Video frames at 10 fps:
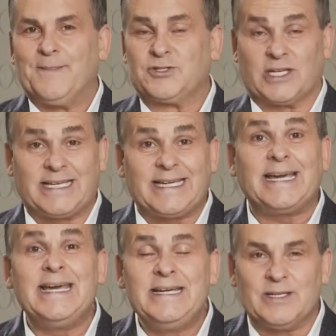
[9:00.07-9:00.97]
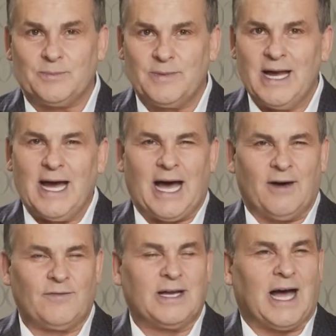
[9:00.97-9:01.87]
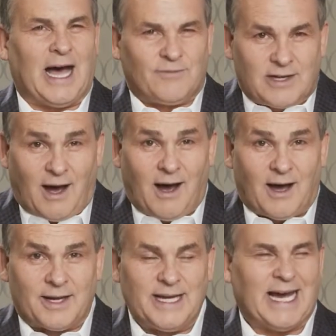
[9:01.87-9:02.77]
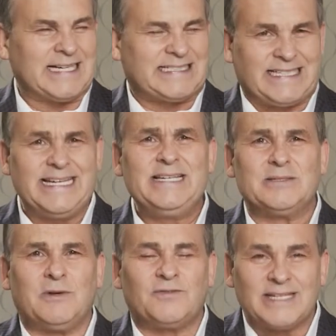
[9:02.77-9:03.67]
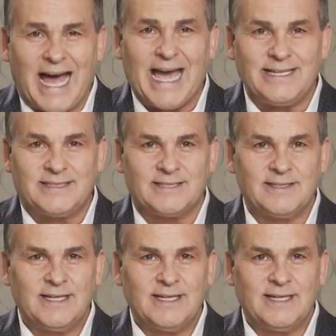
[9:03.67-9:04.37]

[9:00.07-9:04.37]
There's a kingdom of God, a kingdom of light,